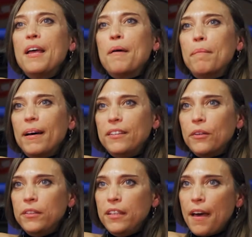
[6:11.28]
but
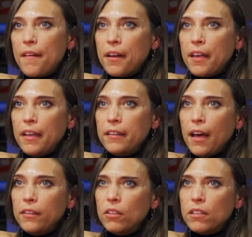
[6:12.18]
on the other hand,
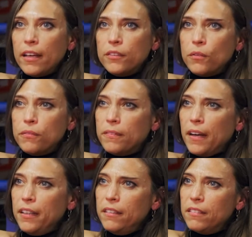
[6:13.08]
I don't like to
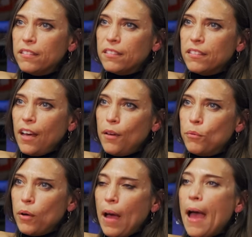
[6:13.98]
fight.
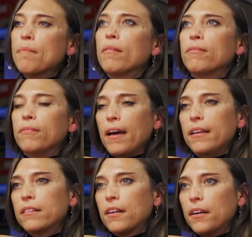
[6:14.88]
I'm a
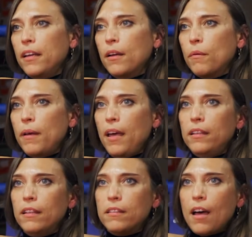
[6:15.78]
fighter in a way
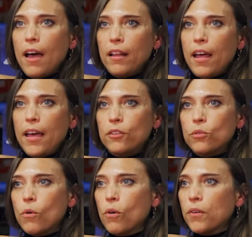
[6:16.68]
that I like
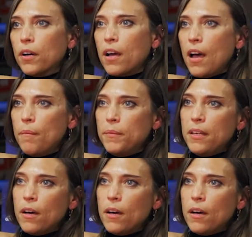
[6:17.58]
to overcome the